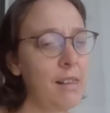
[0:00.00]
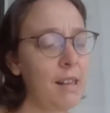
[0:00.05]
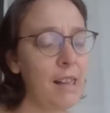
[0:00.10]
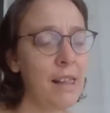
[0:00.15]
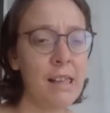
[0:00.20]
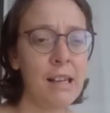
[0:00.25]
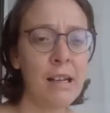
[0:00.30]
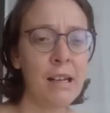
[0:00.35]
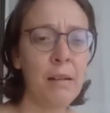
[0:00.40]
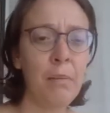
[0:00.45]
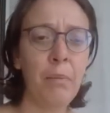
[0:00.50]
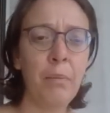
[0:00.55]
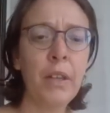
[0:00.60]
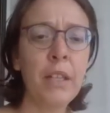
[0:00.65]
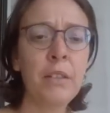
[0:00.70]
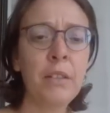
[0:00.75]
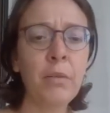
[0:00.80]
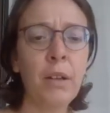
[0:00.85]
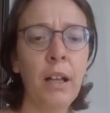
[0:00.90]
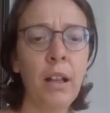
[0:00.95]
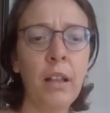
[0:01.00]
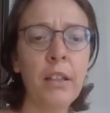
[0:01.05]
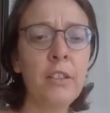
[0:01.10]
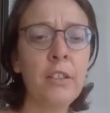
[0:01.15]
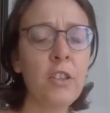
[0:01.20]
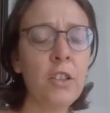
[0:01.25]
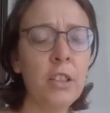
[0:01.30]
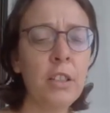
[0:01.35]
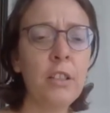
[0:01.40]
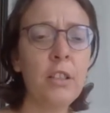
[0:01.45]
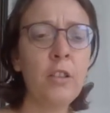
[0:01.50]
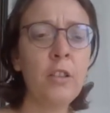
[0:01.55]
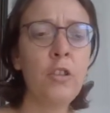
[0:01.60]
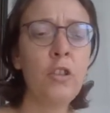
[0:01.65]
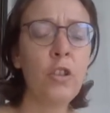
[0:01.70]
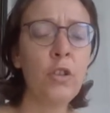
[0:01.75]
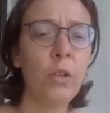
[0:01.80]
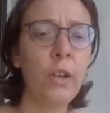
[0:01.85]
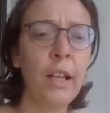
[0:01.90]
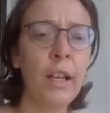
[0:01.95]
um, as well. It's just the
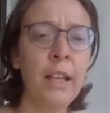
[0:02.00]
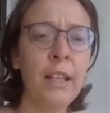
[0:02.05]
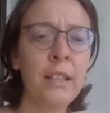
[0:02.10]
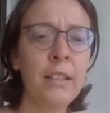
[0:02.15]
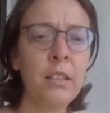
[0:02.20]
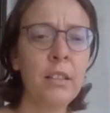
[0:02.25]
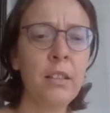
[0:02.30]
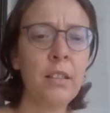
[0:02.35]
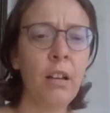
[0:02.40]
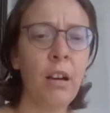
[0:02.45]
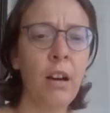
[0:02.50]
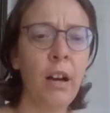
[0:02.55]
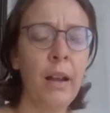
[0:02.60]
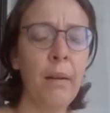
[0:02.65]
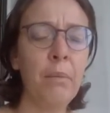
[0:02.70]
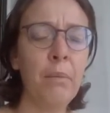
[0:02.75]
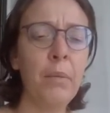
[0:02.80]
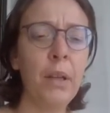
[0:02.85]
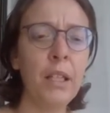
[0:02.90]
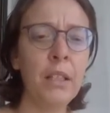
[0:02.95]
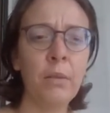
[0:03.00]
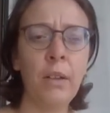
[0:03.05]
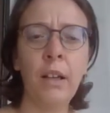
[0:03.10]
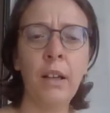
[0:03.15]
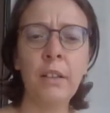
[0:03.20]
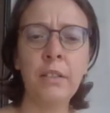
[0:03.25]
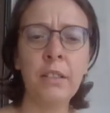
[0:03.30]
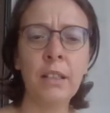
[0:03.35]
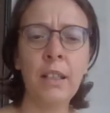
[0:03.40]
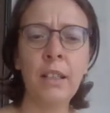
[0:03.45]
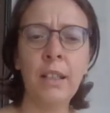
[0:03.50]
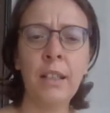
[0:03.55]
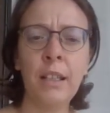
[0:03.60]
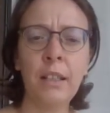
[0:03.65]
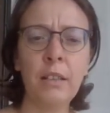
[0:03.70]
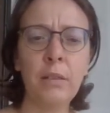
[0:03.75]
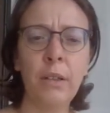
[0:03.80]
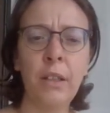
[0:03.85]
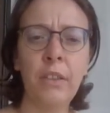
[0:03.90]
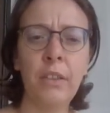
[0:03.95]
joyous time as well to
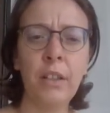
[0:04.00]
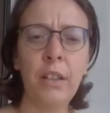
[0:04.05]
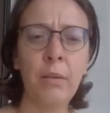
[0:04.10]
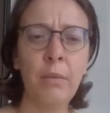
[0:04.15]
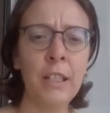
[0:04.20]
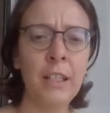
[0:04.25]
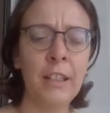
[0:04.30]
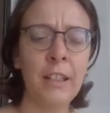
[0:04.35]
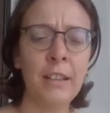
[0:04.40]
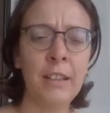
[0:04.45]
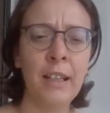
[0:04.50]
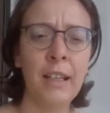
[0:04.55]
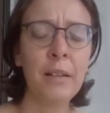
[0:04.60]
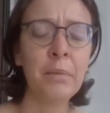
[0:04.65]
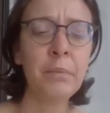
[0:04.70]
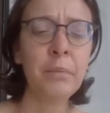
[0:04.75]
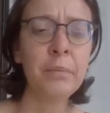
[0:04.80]
connect with the community